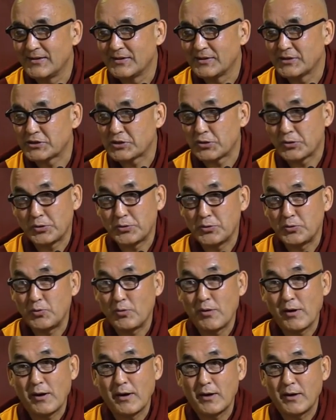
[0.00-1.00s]
So you
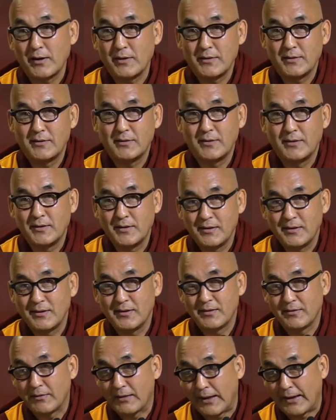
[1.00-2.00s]
are
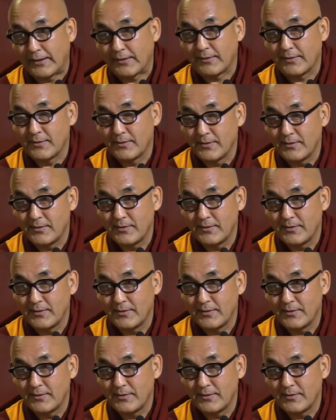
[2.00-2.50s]
like